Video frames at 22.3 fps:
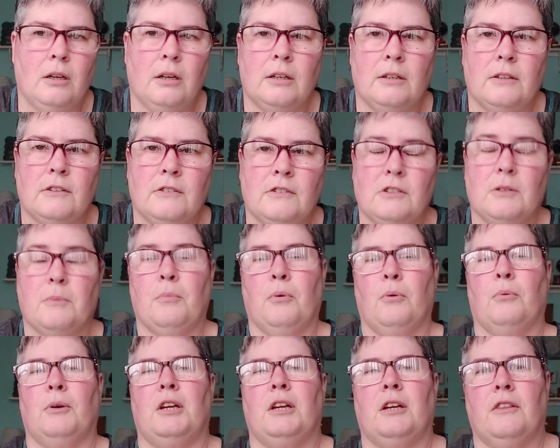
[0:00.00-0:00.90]
December
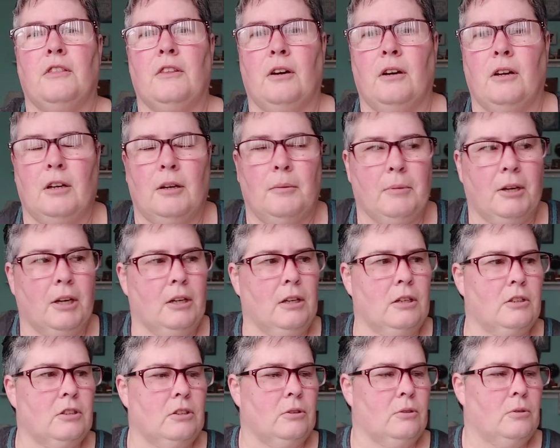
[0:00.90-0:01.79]
readathon I'm going to
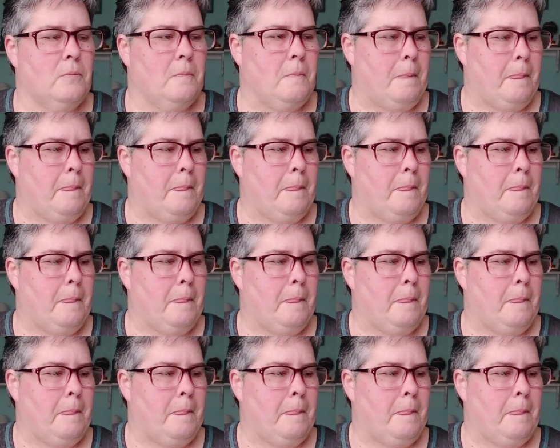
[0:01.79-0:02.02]
do